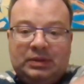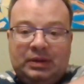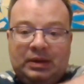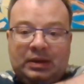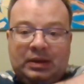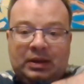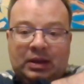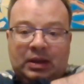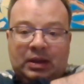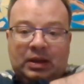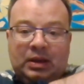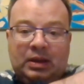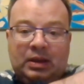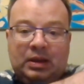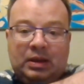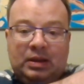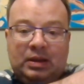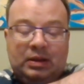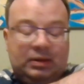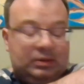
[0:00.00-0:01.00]

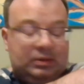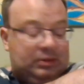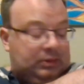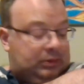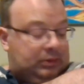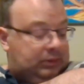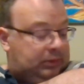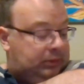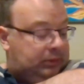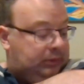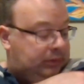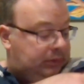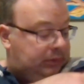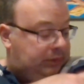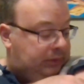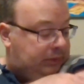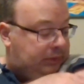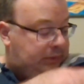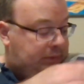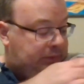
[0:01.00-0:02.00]

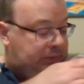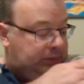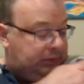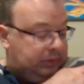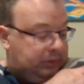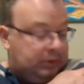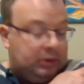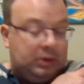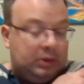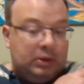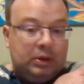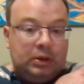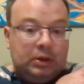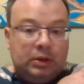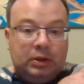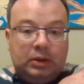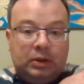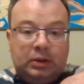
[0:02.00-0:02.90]
Nobody speaks.